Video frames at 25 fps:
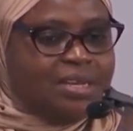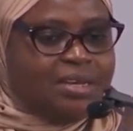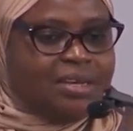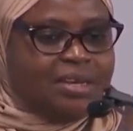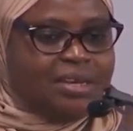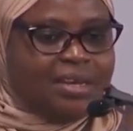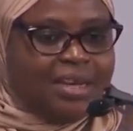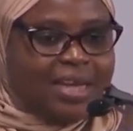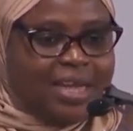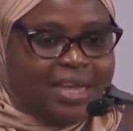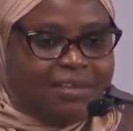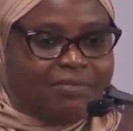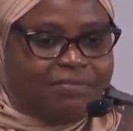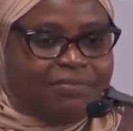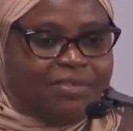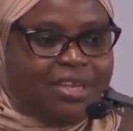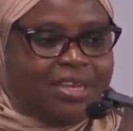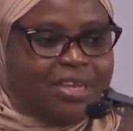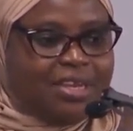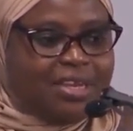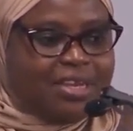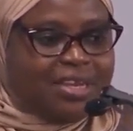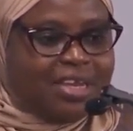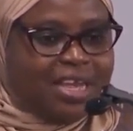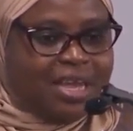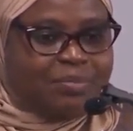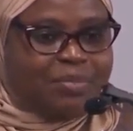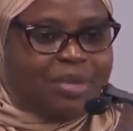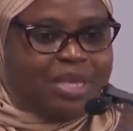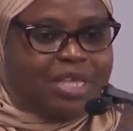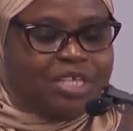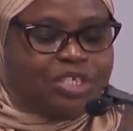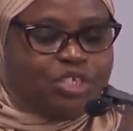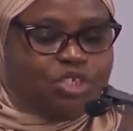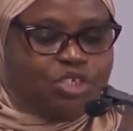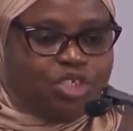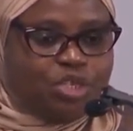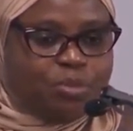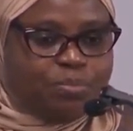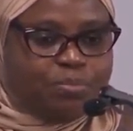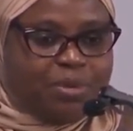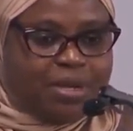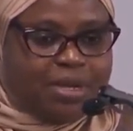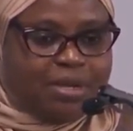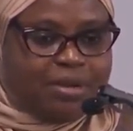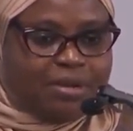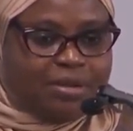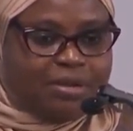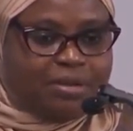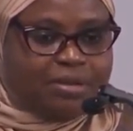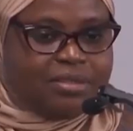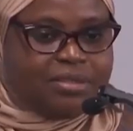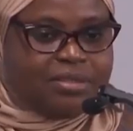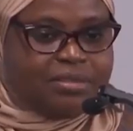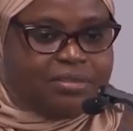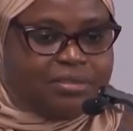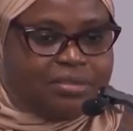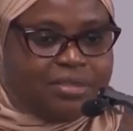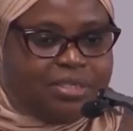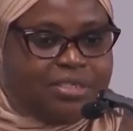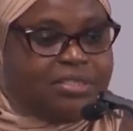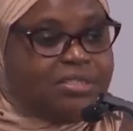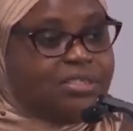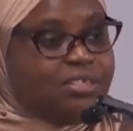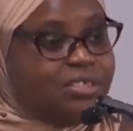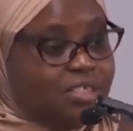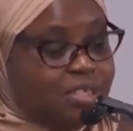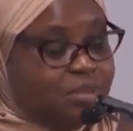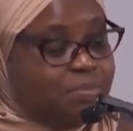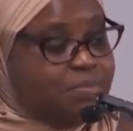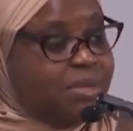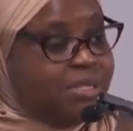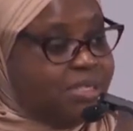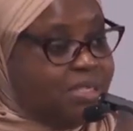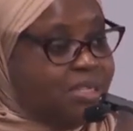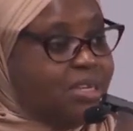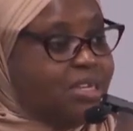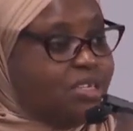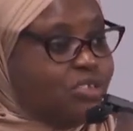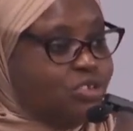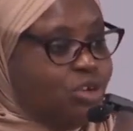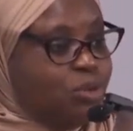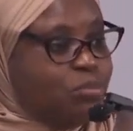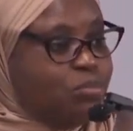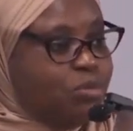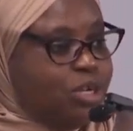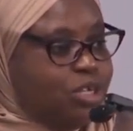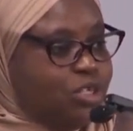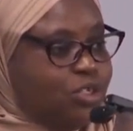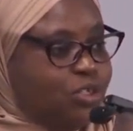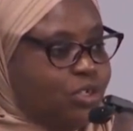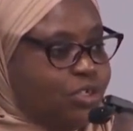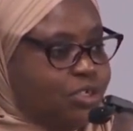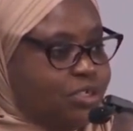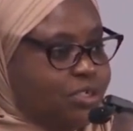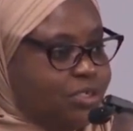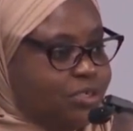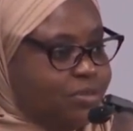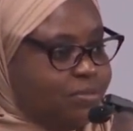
Life in the Gambia is cheaper, it's the cheapest in the sub-region.